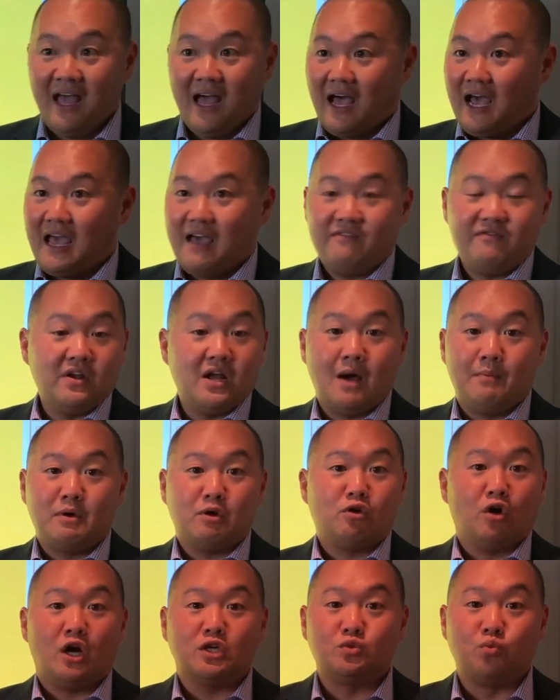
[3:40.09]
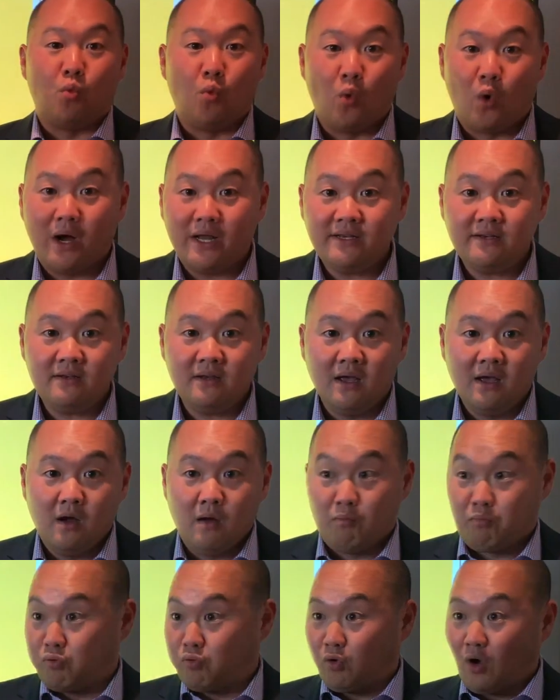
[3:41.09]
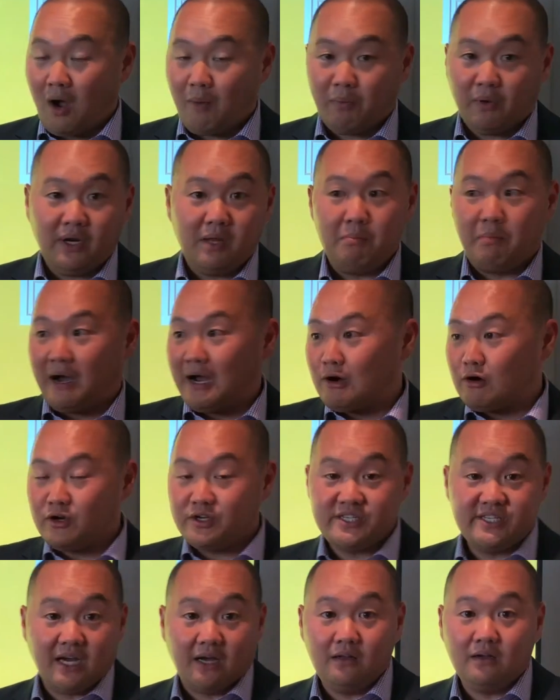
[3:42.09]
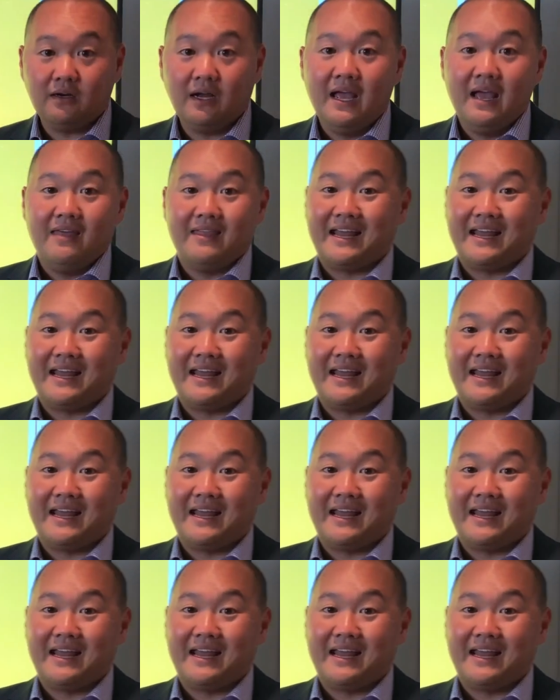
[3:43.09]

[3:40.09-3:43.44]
I haven't come across one property buyer or seller